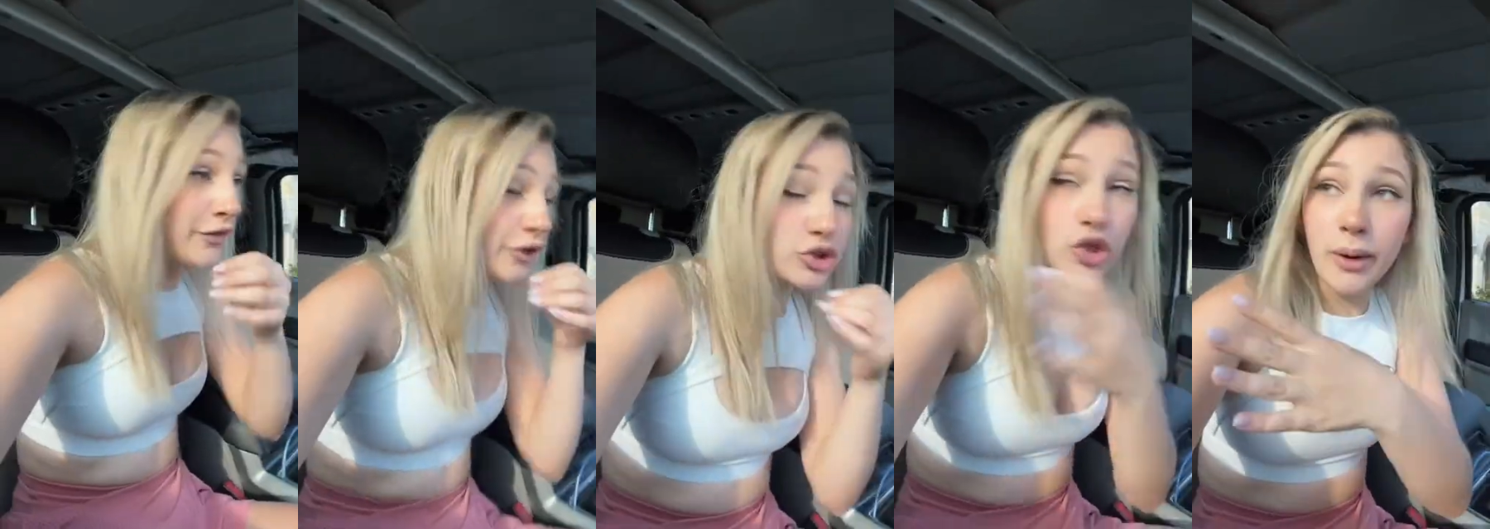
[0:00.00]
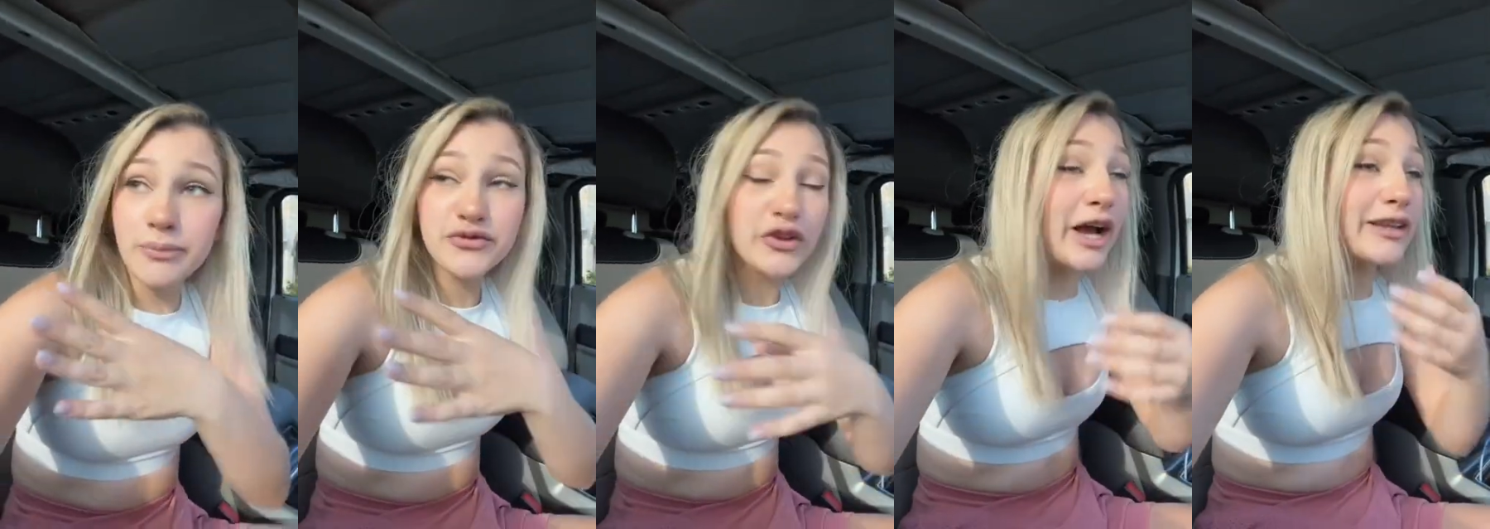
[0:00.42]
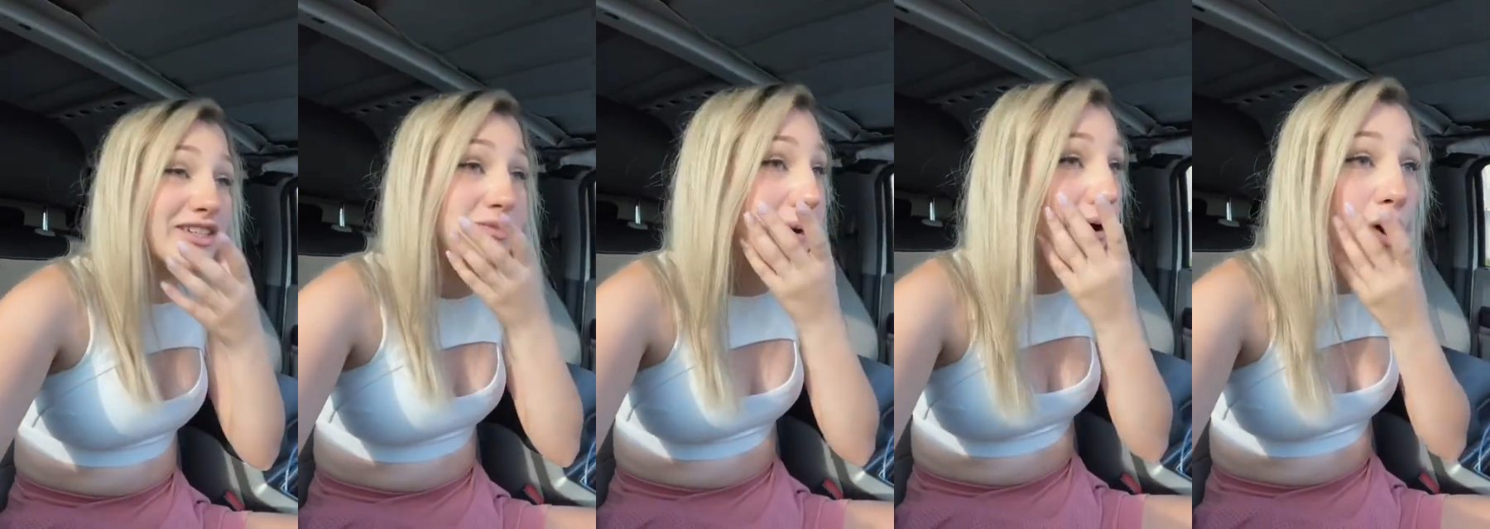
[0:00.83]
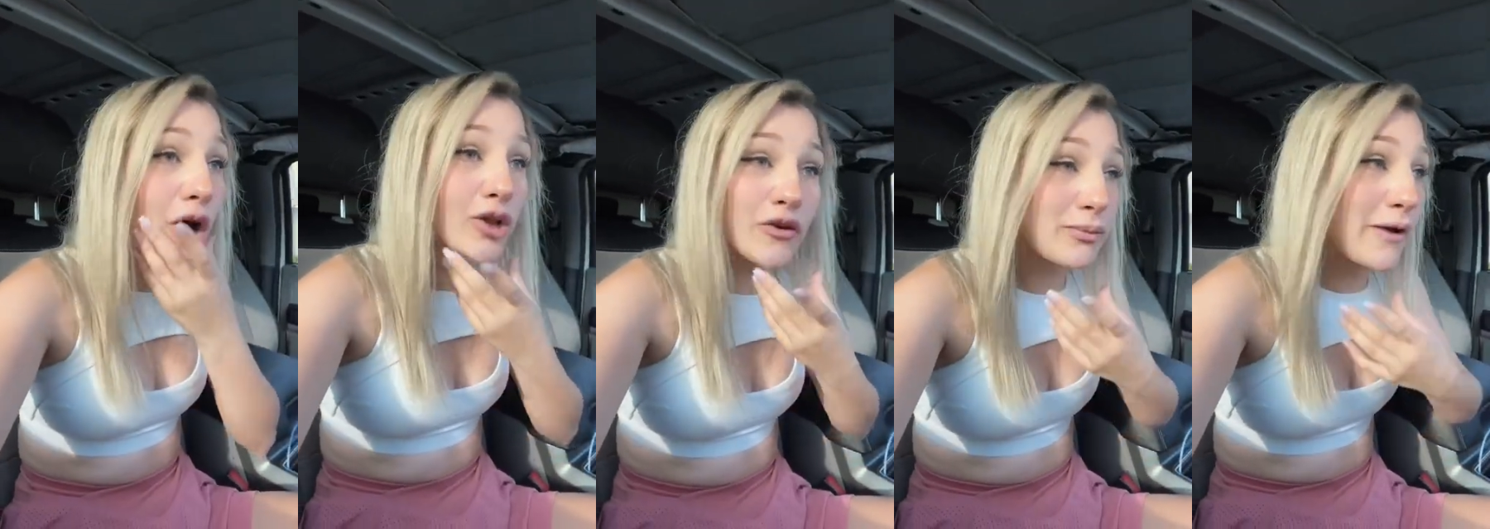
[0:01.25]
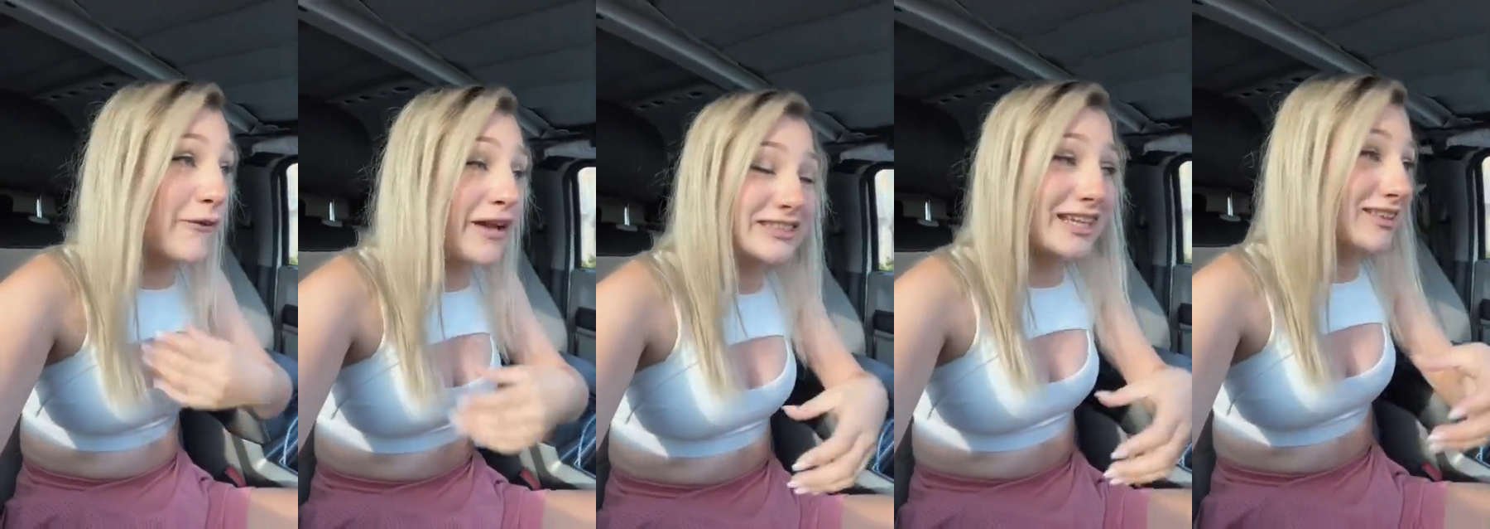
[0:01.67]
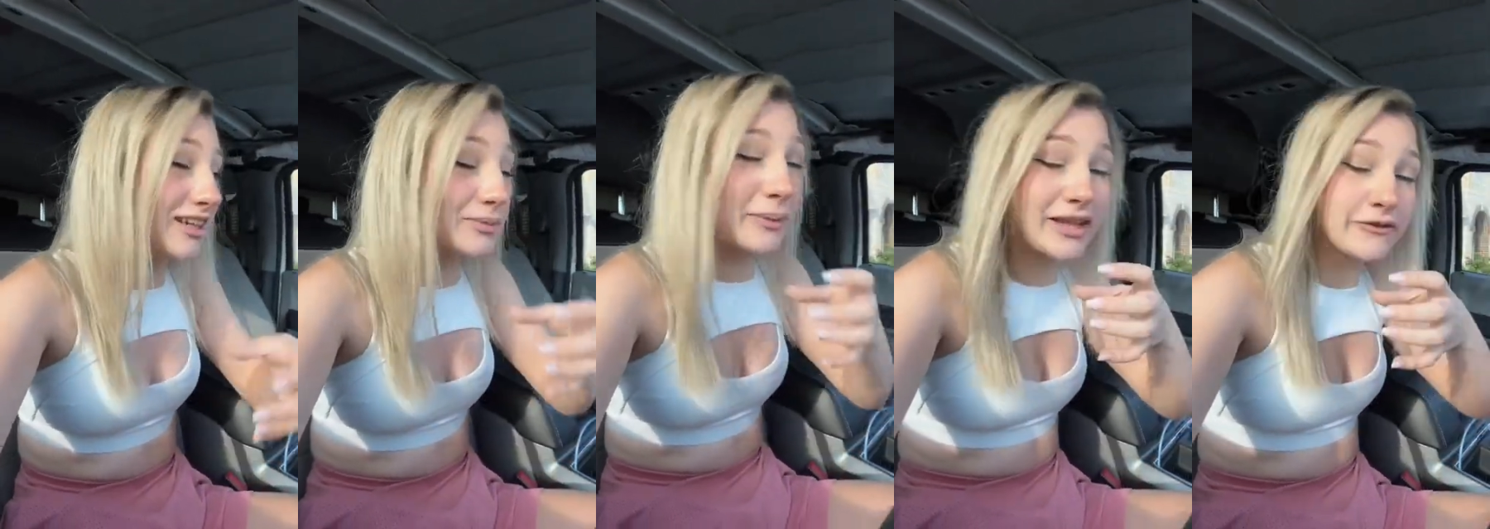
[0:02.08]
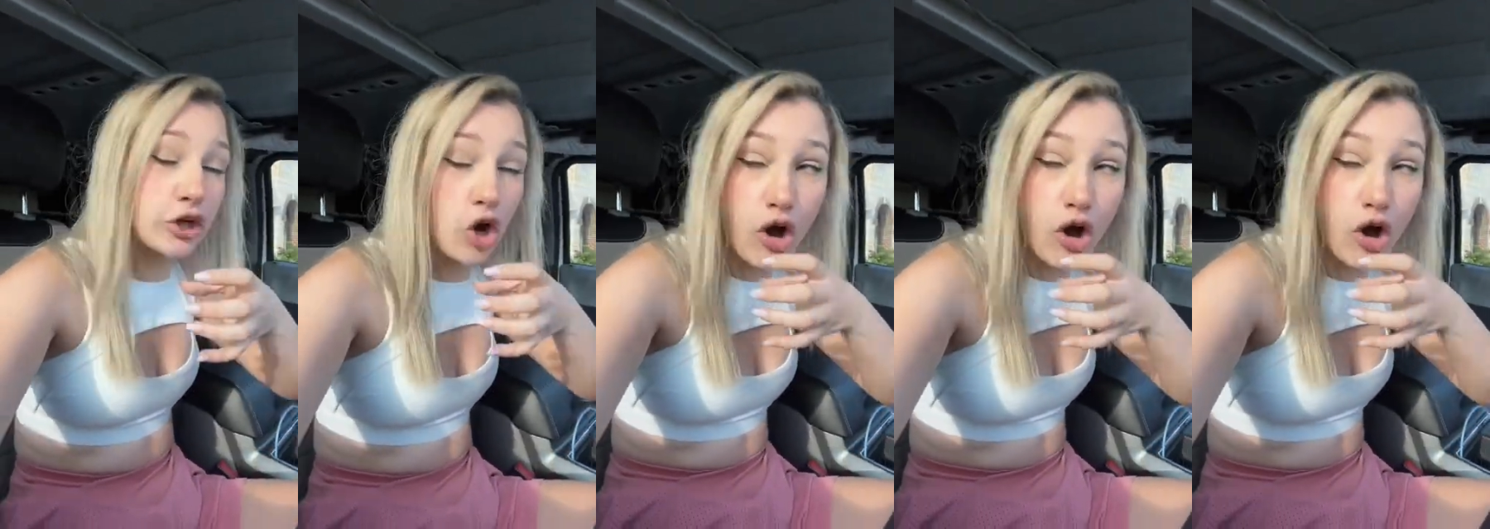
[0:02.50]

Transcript: There's crumbs flying, there's mayo all over my face, and I look to my left like,